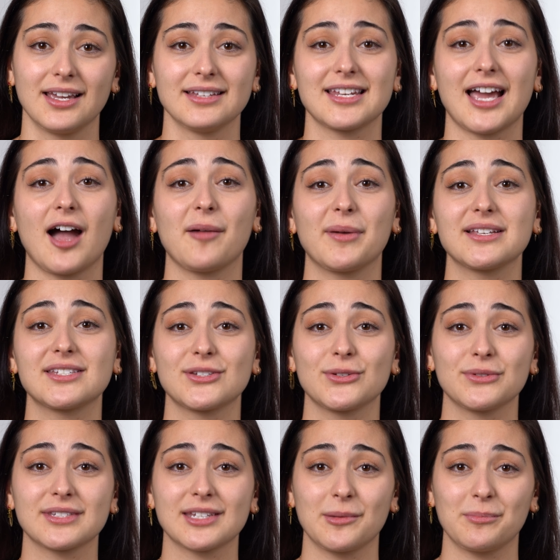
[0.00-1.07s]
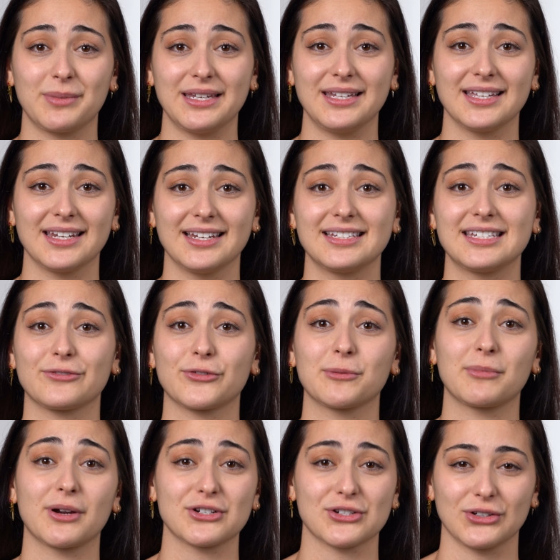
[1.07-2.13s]
to have my students compete in a
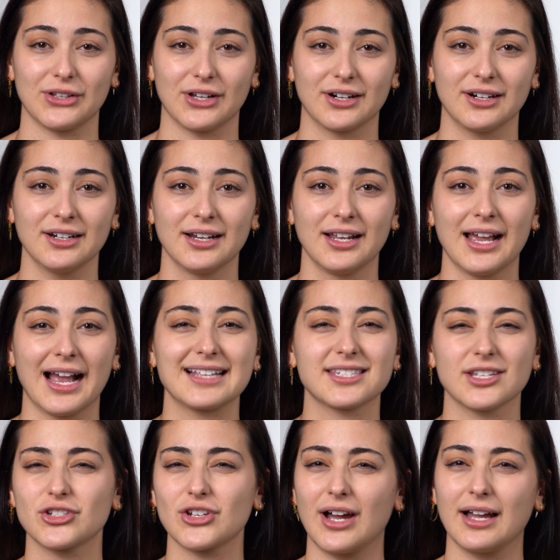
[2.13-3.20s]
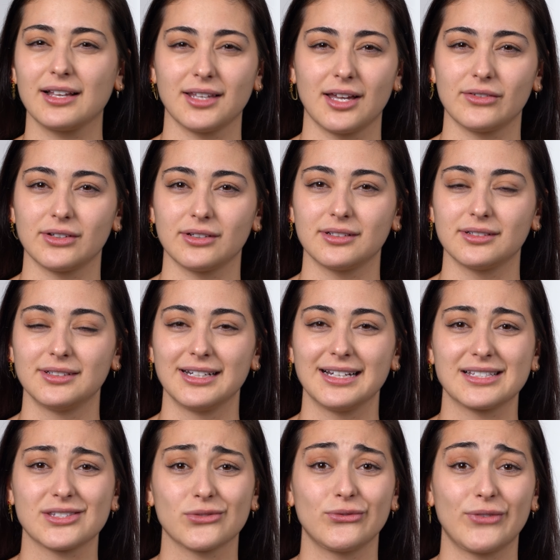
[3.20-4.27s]
different martial art at such a high level.
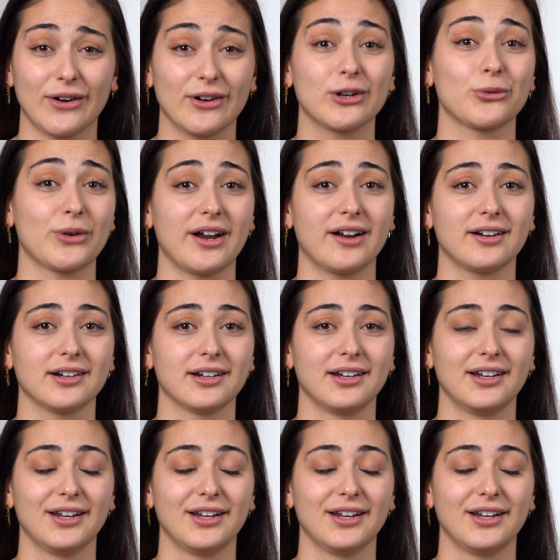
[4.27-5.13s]
It's very rare.